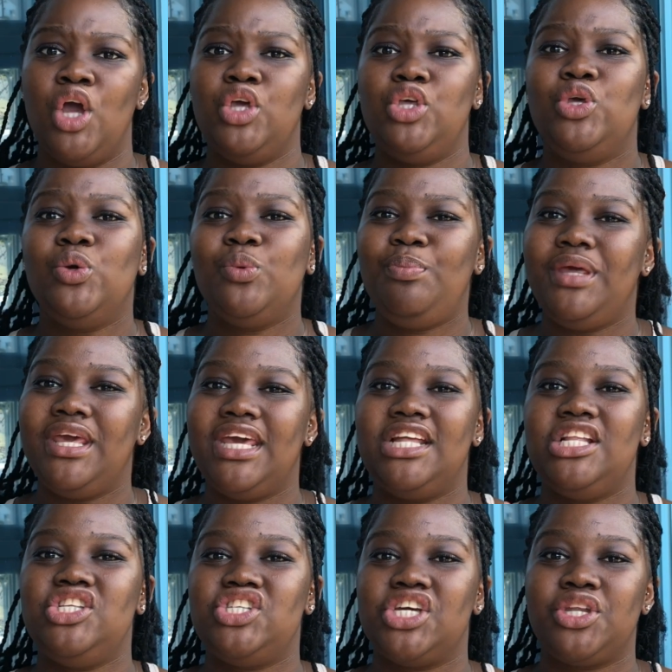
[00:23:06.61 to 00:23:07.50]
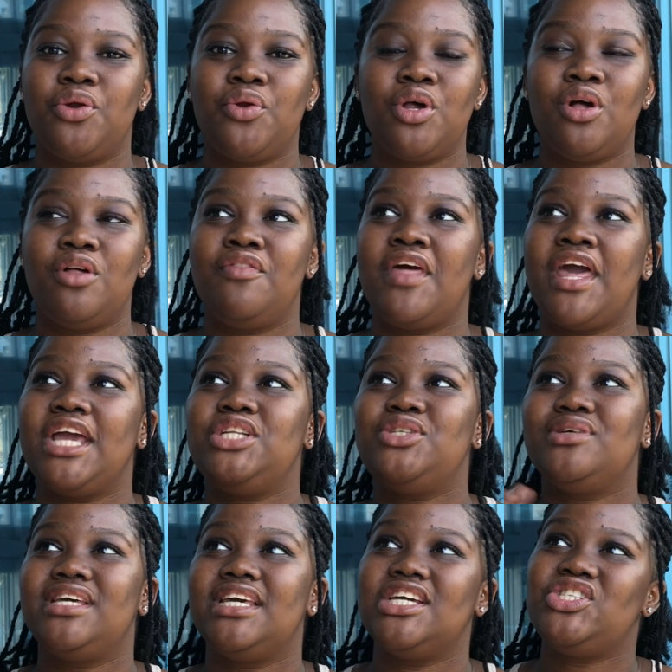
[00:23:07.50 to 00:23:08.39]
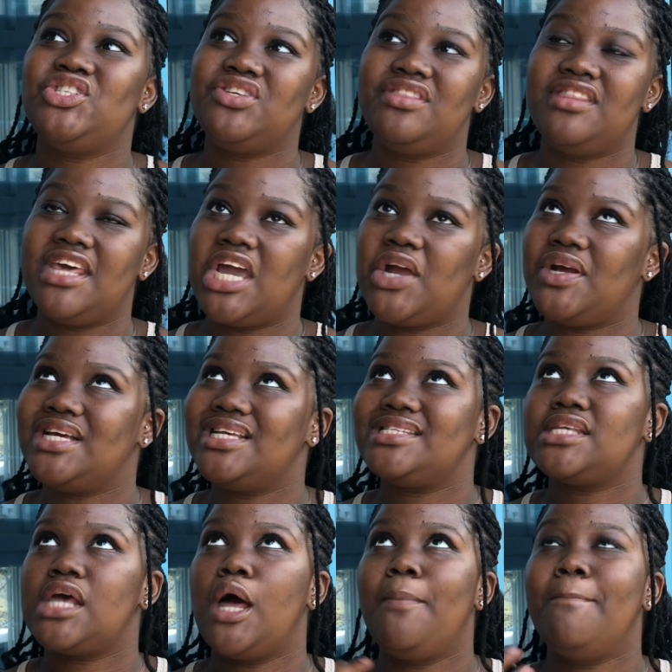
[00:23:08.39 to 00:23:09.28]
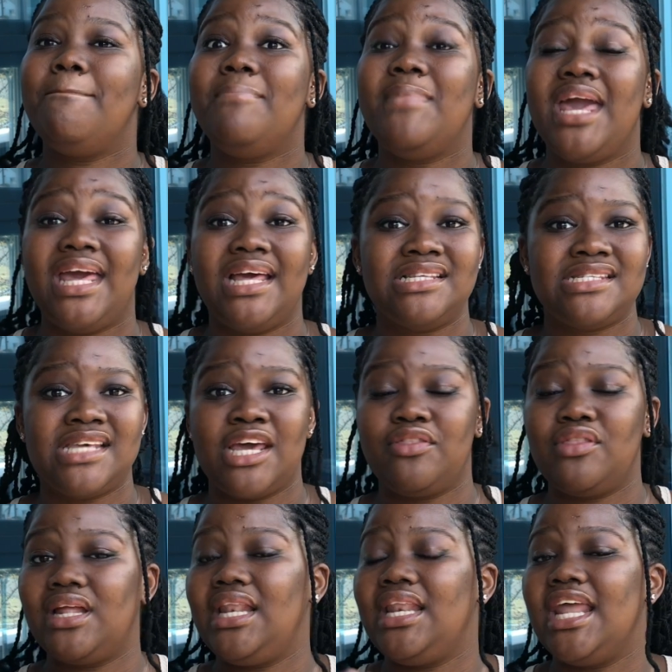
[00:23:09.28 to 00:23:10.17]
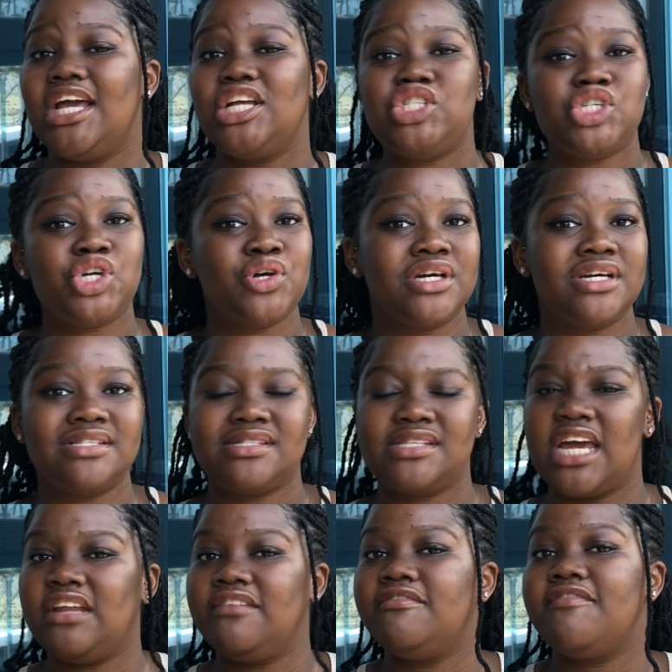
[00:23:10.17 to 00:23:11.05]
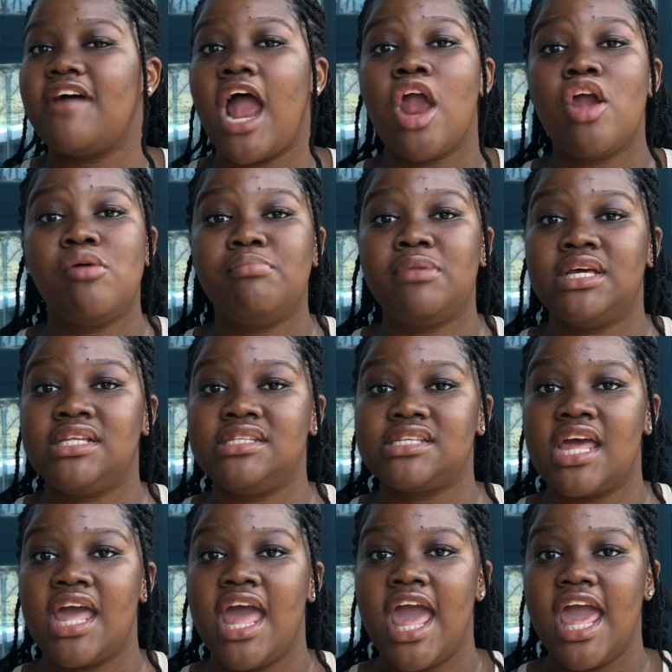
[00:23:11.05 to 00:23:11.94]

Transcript: UP in general, the education there is amazing. The lecturers, the environment.